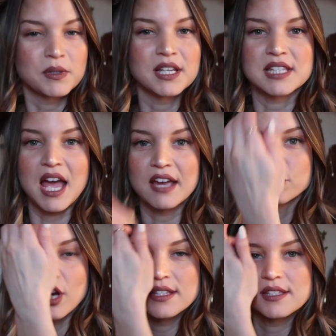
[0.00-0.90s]
because
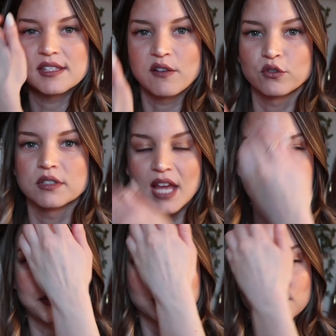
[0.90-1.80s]
I've tried several
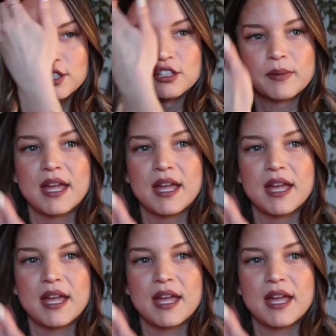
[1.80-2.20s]
times to curl